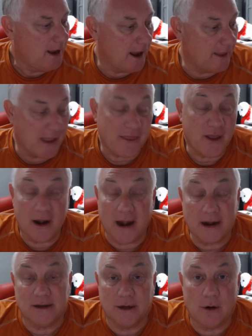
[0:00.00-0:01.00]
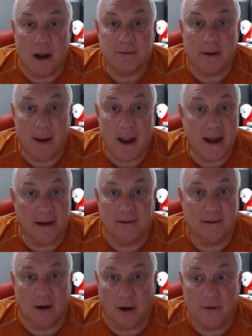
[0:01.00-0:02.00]
And that thought actually crossed my mind:
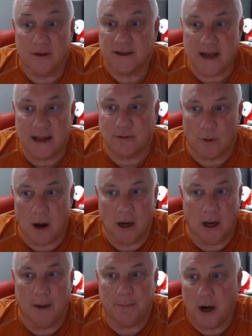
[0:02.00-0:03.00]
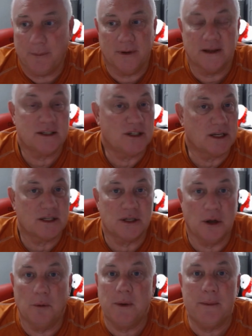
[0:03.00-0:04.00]
is are the stats wrong on purpose, just
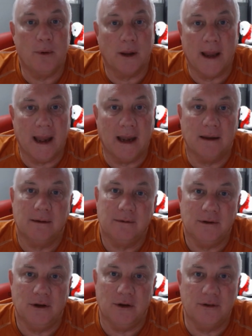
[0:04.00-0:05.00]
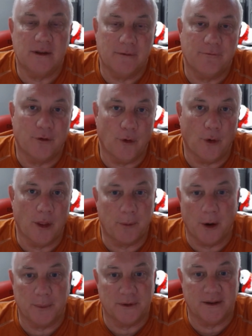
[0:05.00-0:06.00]
so people can't use them for the
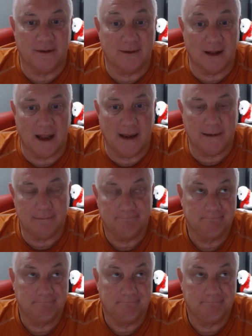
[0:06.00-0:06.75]
purposes like